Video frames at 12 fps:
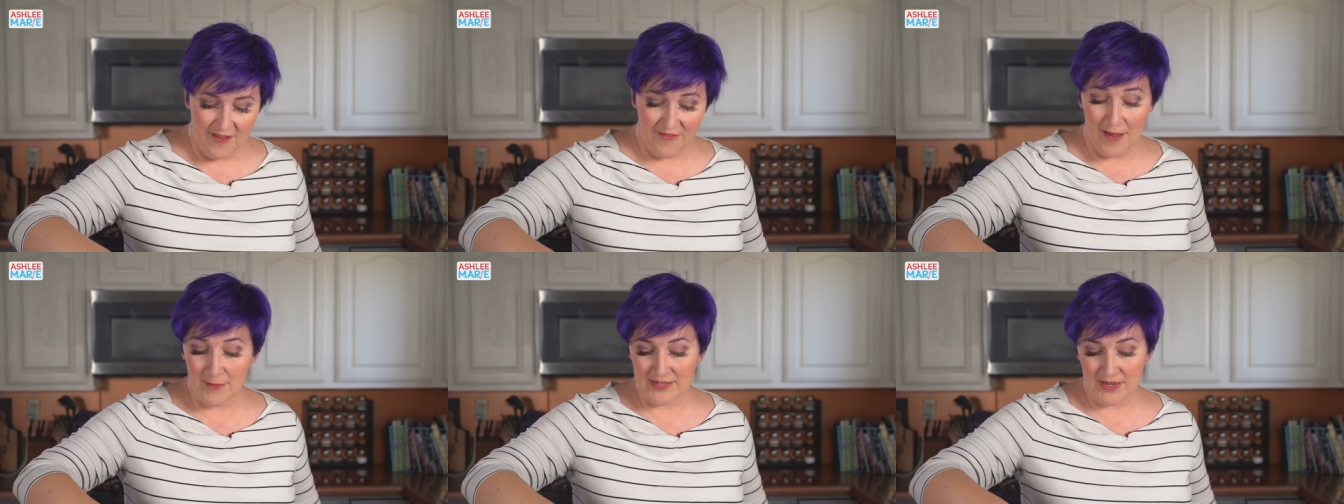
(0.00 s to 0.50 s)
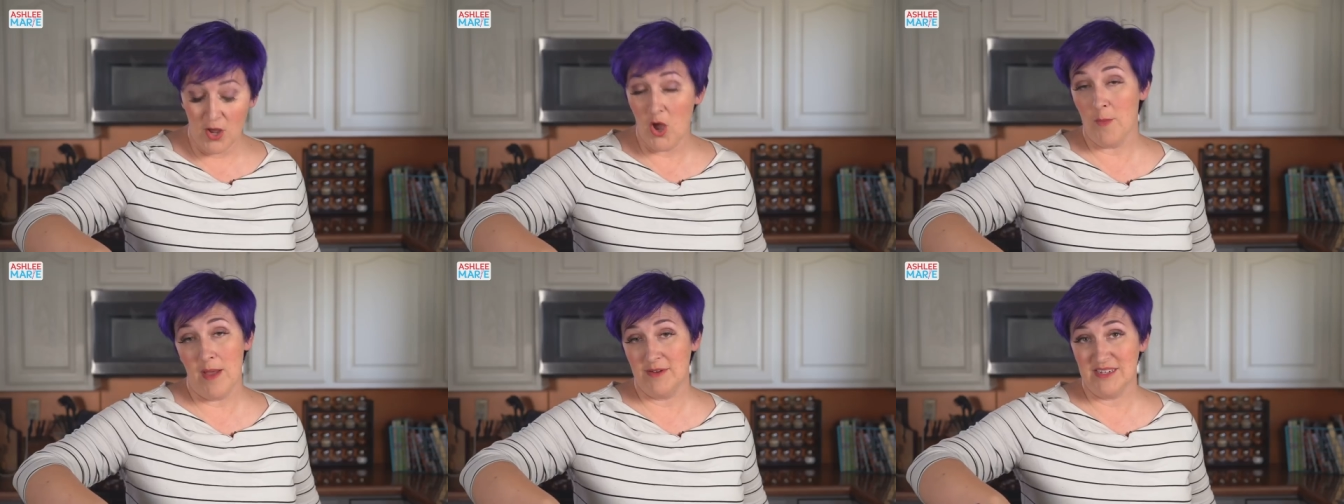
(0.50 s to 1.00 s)
If I was at
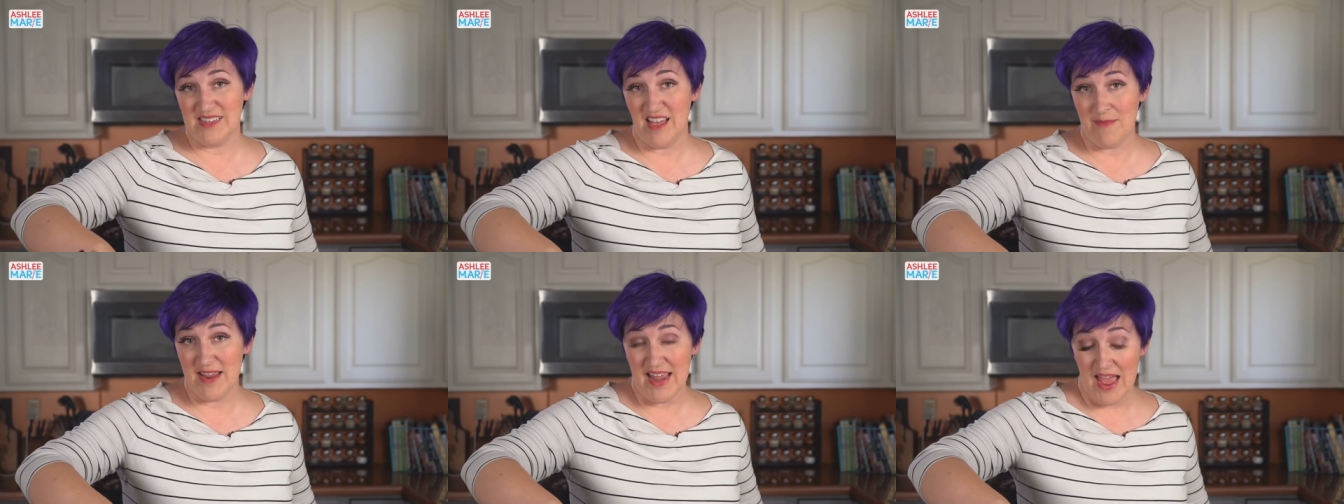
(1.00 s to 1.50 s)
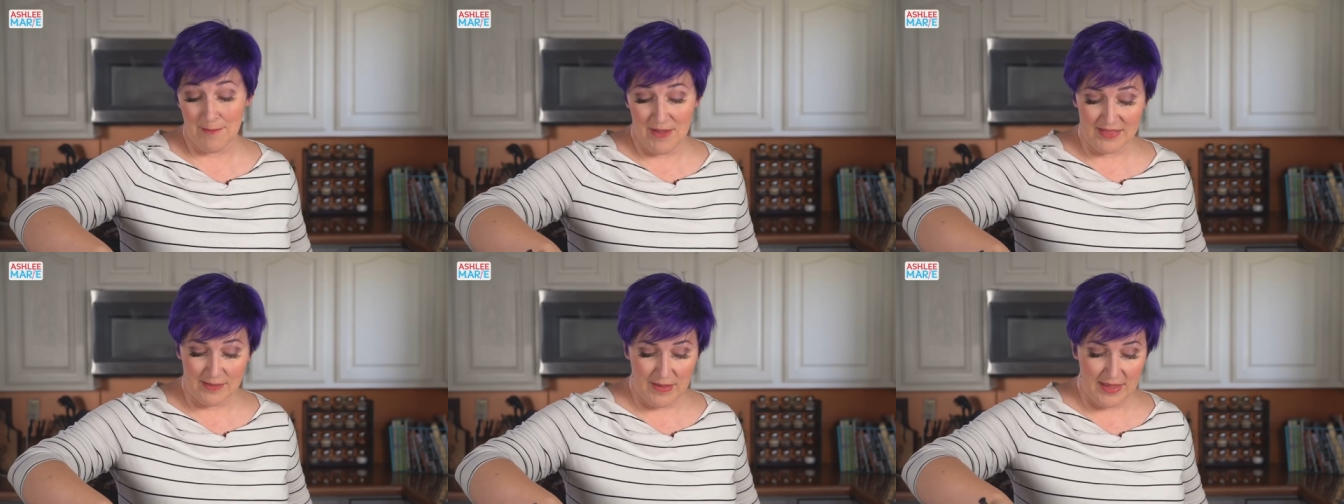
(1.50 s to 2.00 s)
home, I would just have my dad
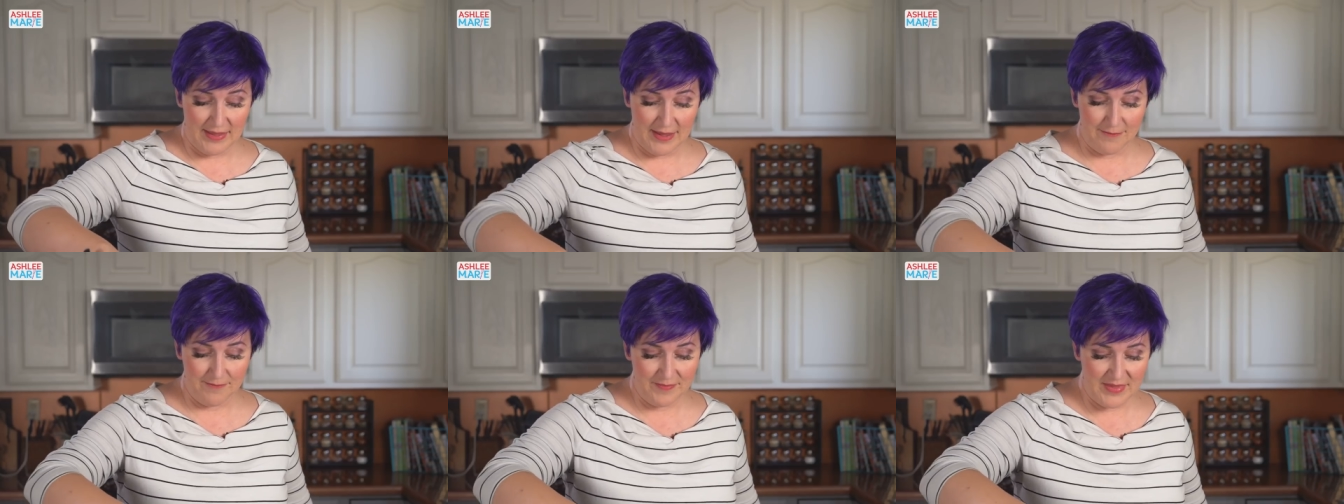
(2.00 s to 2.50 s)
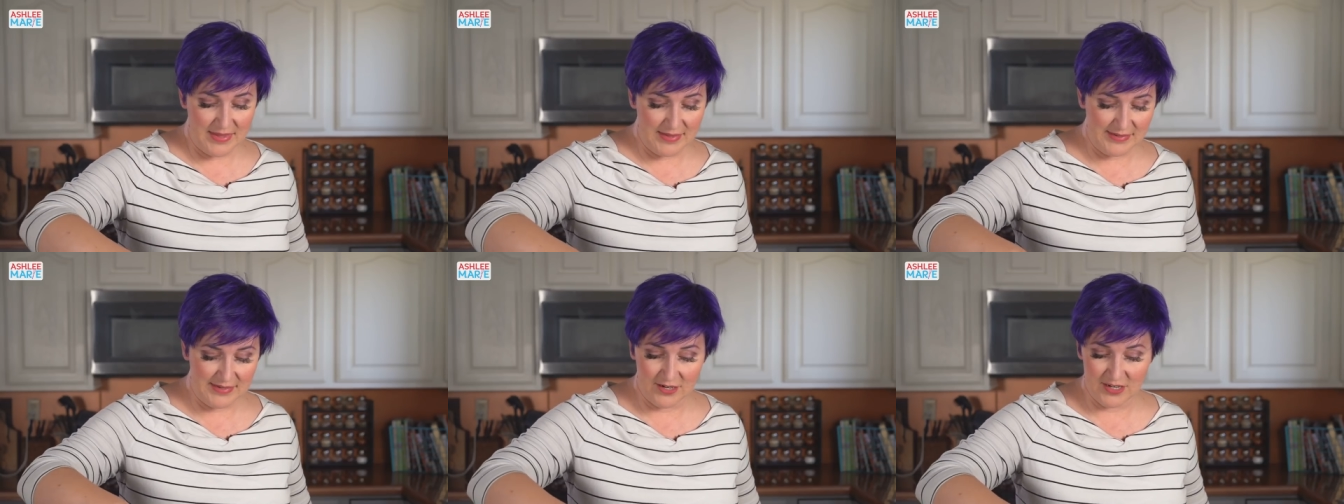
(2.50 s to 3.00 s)
make the bacon.
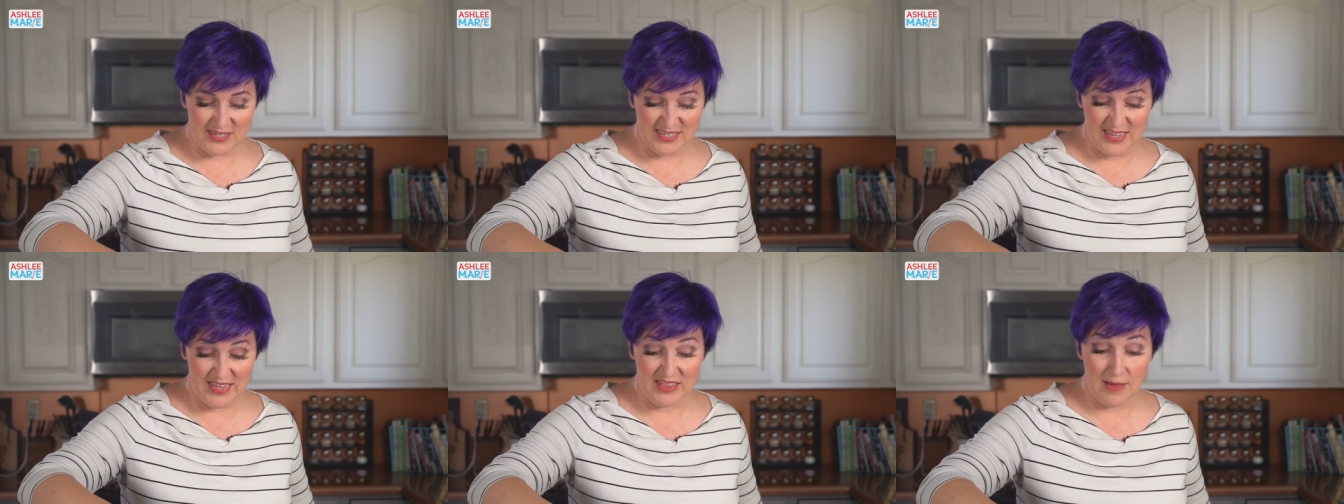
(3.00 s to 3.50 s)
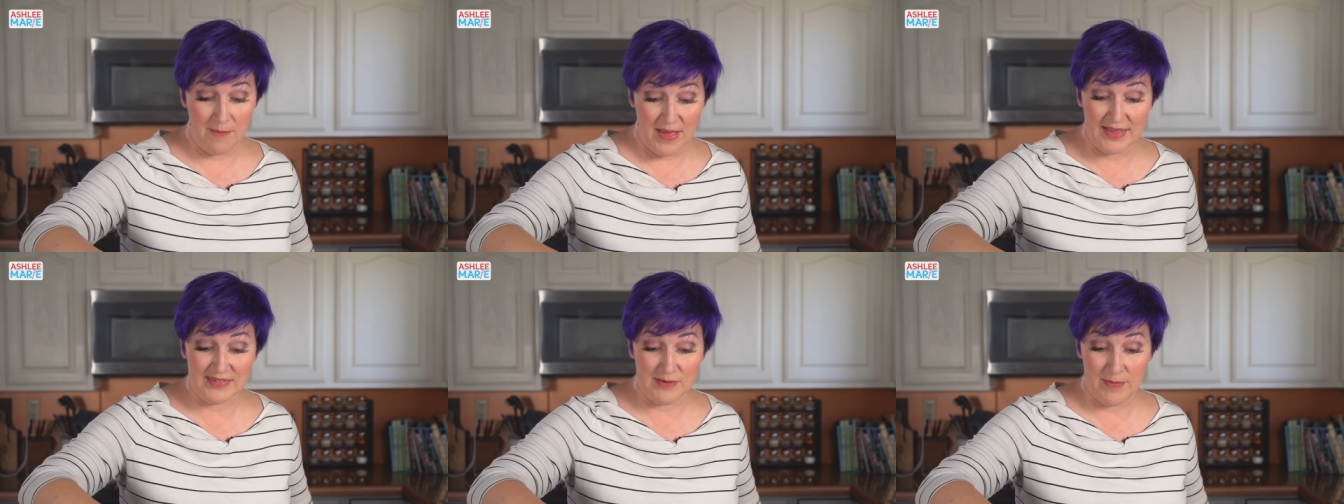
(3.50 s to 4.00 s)
He's seriously the
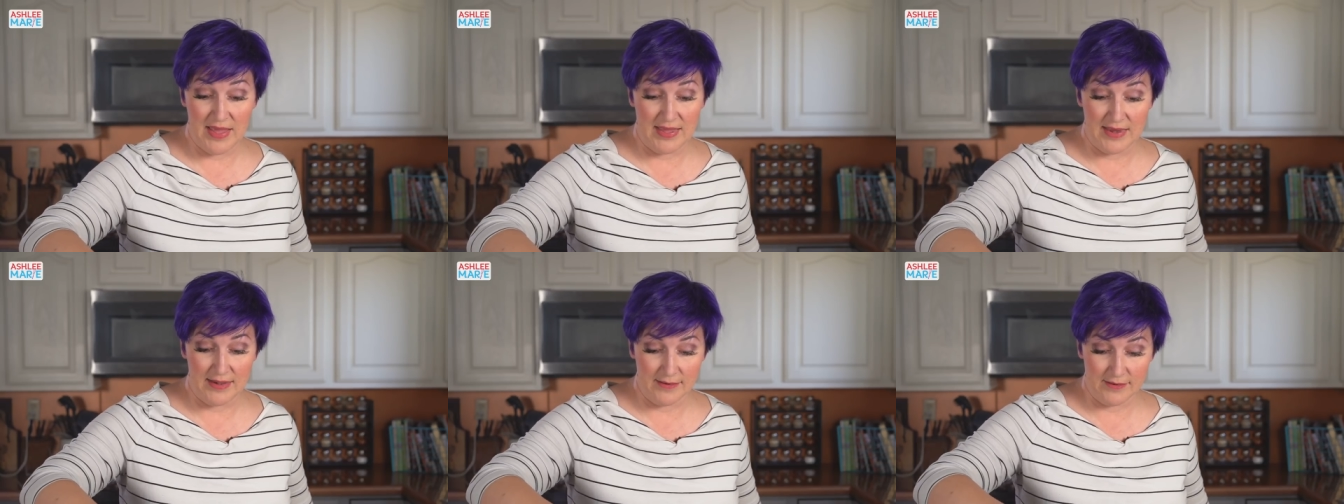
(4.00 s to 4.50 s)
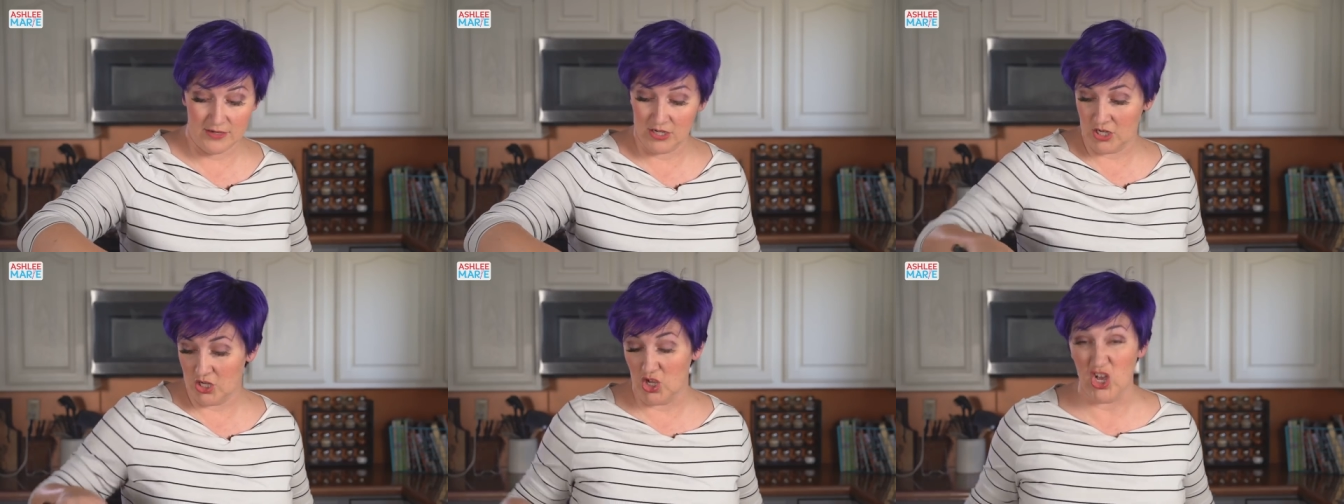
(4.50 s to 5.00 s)
best bacon
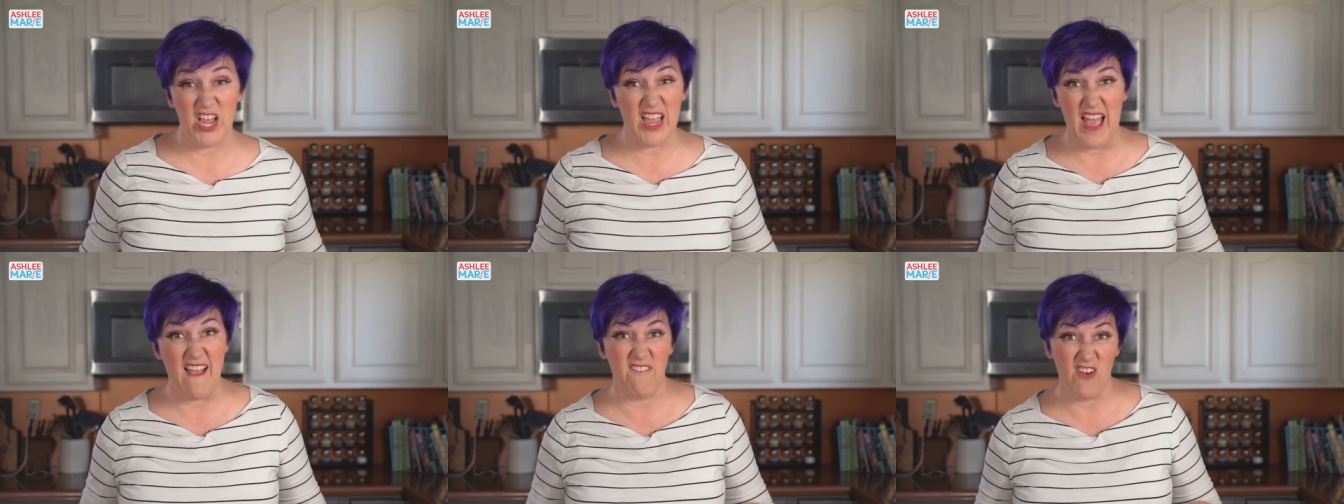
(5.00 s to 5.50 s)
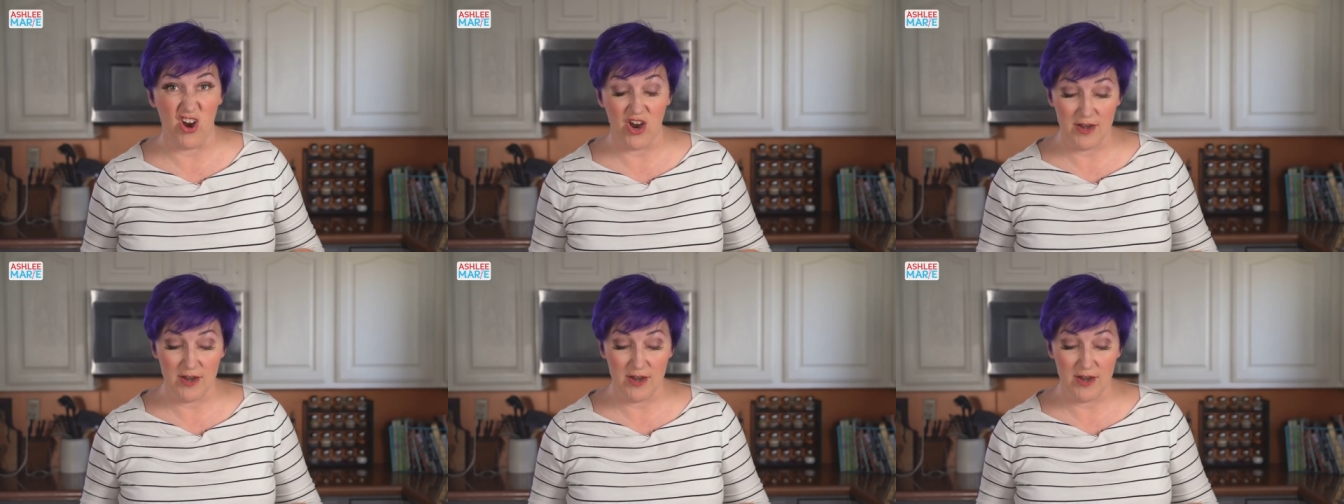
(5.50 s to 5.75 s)
cook ever.